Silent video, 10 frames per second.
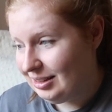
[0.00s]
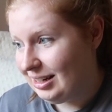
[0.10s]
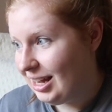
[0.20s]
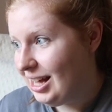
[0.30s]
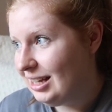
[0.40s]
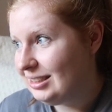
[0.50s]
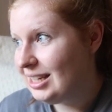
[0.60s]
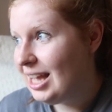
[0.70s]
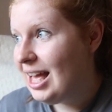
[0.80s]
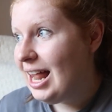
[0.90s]
and I can't.
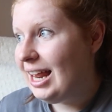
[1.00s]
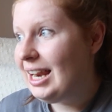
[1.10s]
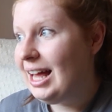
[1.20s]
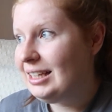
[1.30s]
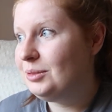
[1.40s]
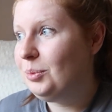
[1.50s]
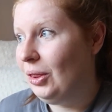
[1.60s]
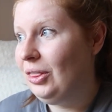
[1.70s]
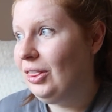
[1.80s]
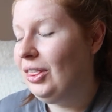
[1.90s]
At last
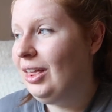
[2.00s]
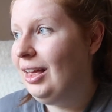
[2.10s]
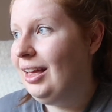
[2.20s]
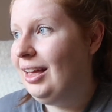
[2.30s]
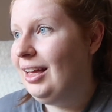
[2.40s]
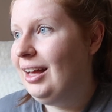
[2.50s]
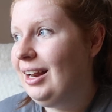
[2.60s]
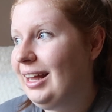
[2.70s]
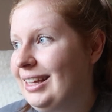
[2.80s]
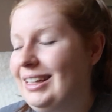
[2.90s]
month,
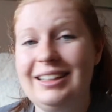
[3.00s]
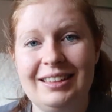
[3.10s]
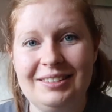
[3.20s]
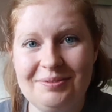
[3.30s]
can